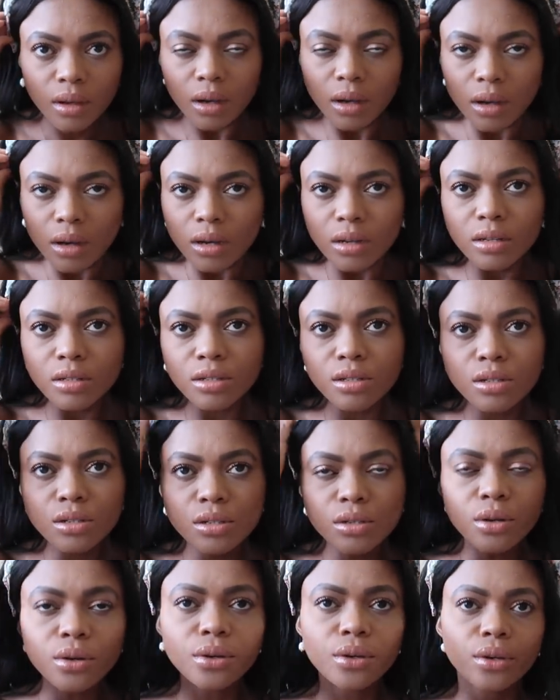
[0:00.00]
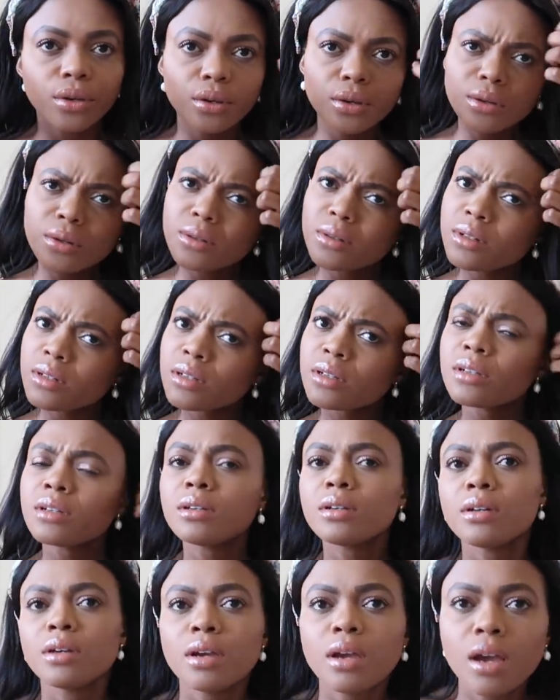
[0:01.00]
Oh, this is so cute.
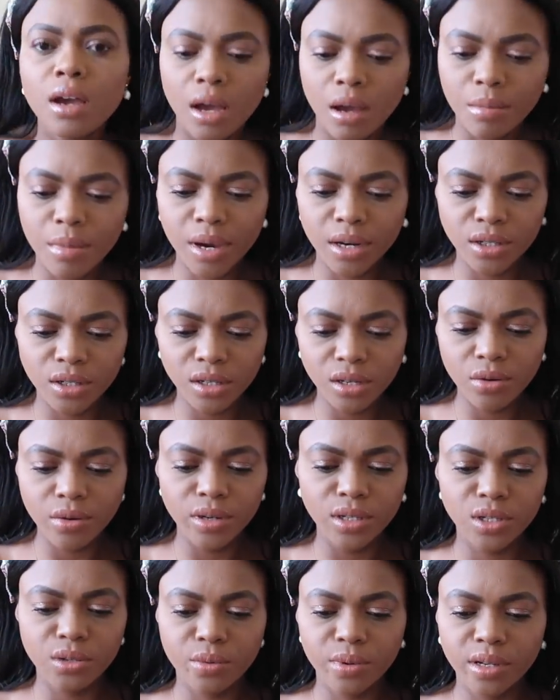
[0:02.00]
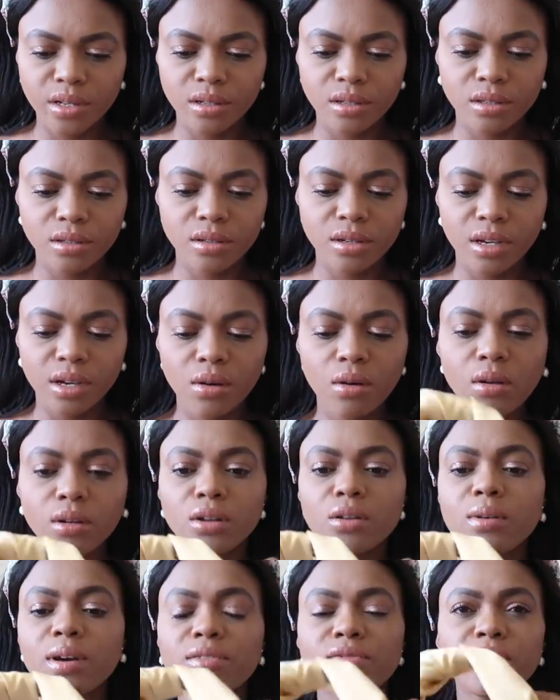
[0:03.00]
I'm actually going to wear this today,
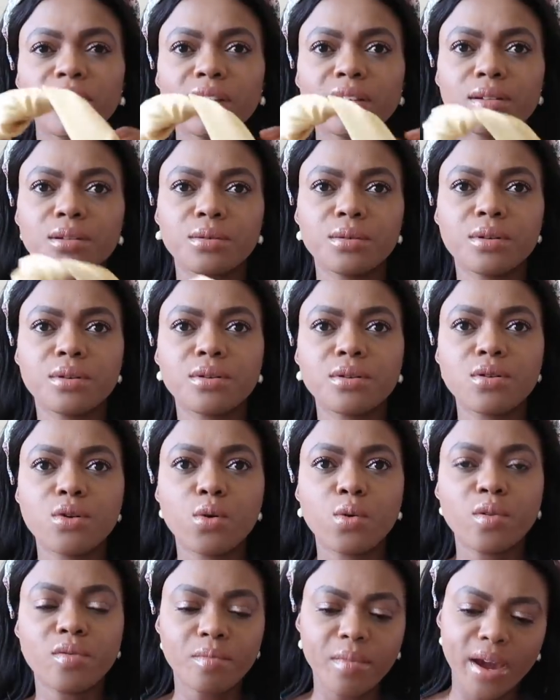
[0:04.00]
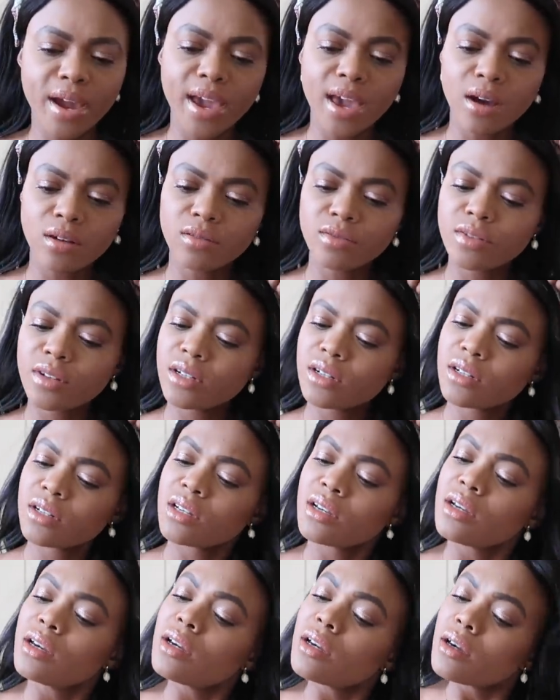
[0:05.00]
although I feel like this one could go with my outfit.
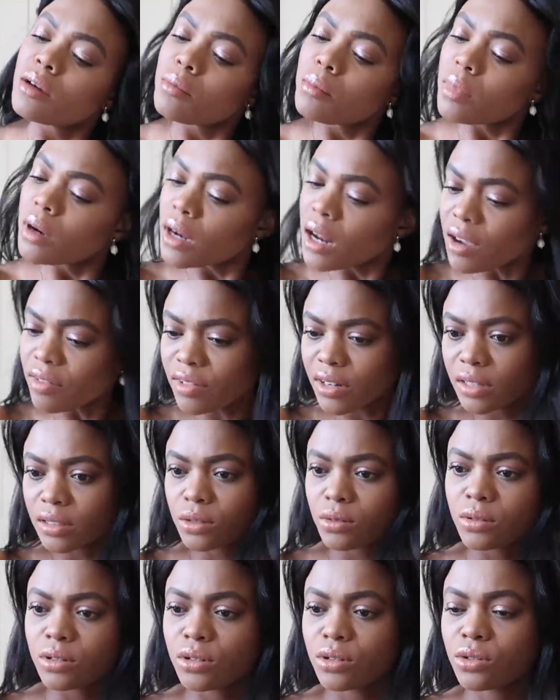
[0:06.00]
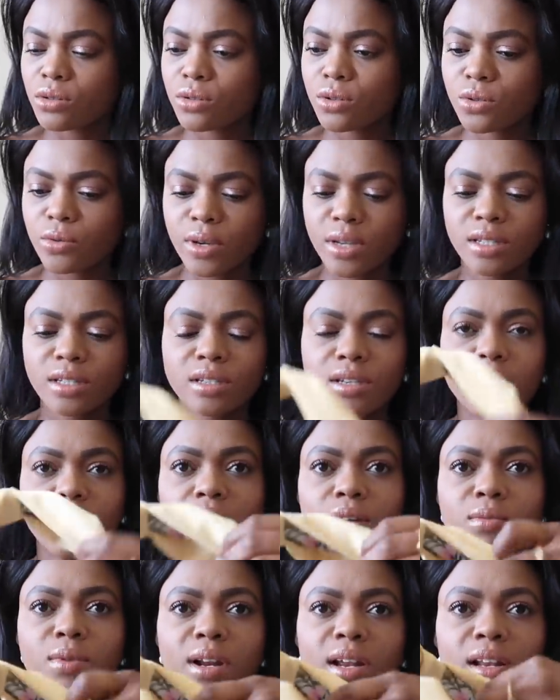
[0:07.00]
But I feel like this one is too dressy.
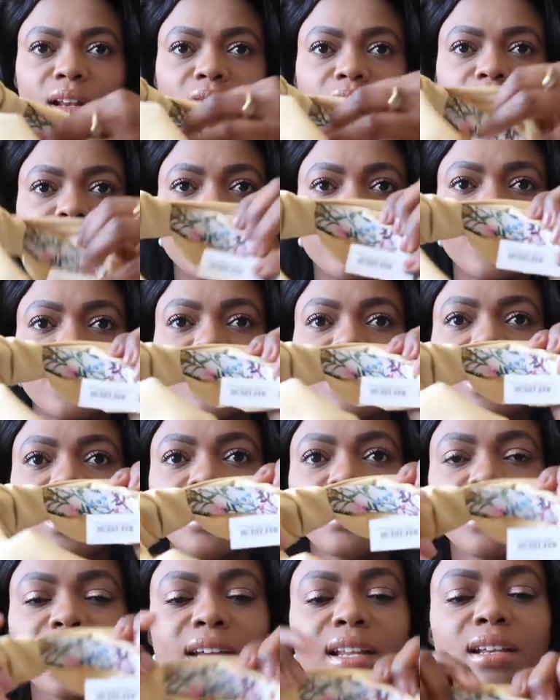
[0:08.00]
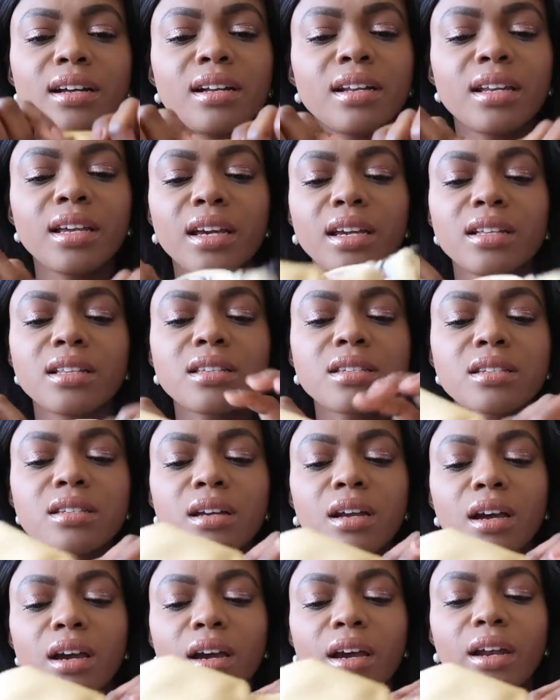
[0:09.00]
And what I love, the end, look at on the
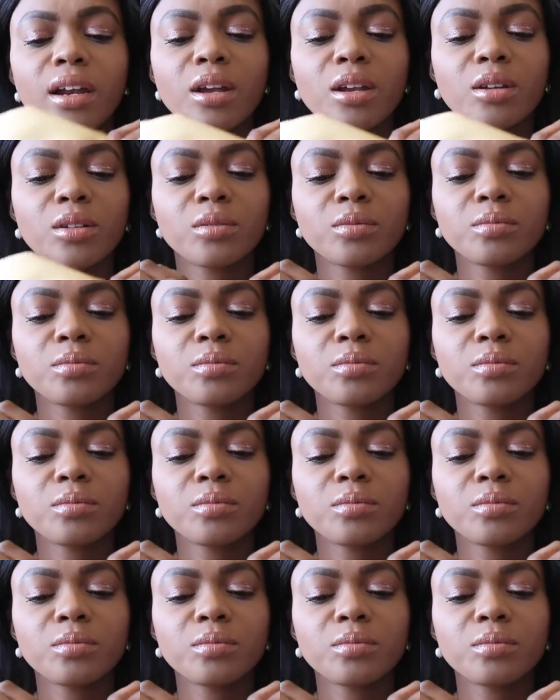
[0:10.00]
inside.